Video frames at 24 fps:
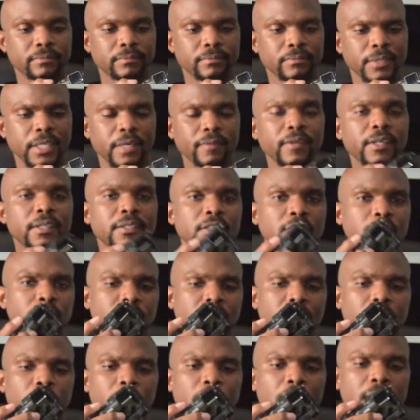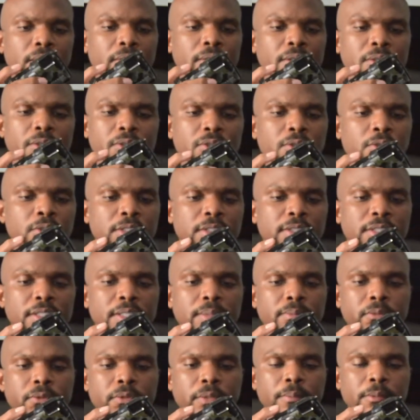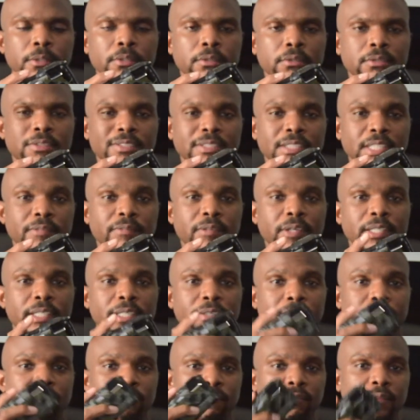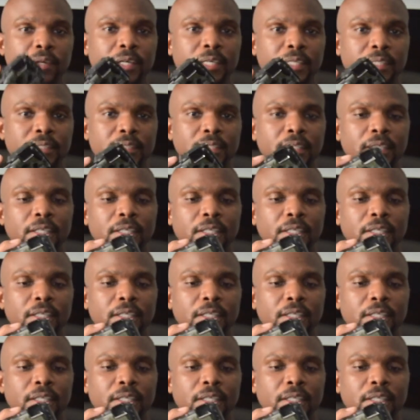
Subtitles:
I've had this one a while. I don't use it anymore. I'm gonna see if I can find